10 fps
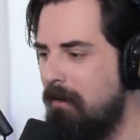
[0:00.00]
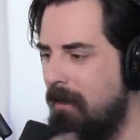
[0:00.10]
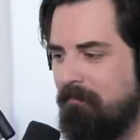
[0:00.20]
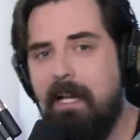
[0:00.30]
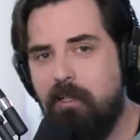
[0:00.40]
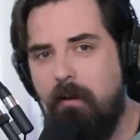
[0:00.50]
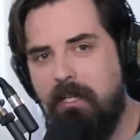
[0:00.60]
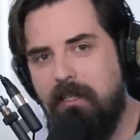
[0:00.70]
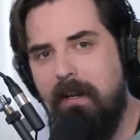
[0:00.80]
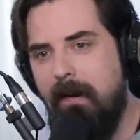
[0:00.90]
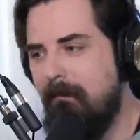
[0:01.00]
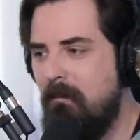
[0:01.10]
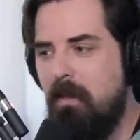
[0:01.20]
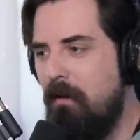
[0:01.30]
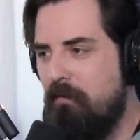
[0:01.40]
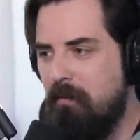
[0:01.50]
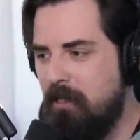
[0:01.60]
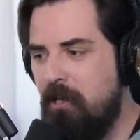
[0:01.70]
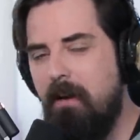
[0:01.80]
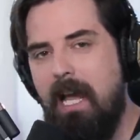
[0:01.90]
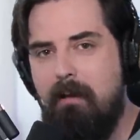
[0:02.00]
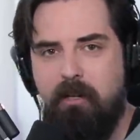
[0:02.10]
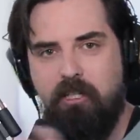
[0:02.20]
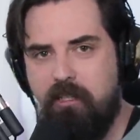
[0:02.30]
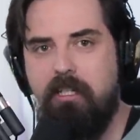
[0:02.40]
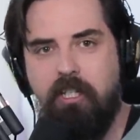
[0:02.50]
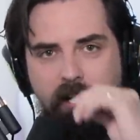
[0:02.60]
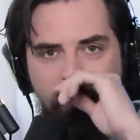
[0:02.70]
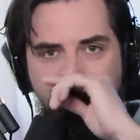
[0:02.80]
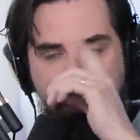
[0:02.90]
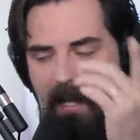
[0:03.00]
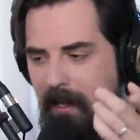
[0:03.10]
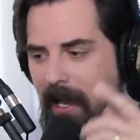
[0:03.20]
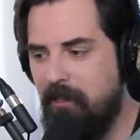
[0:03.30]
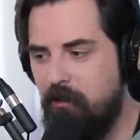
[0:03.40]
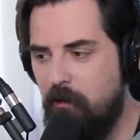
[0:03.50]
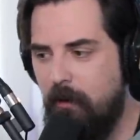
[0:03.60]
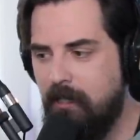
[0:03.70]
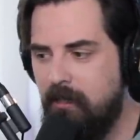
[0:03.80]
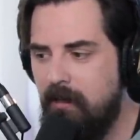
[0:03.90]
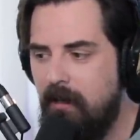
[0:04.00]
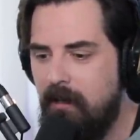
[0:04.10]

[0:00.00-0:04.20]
Uh, next question here, not from this Q and A, but just in general, let me ask you a question.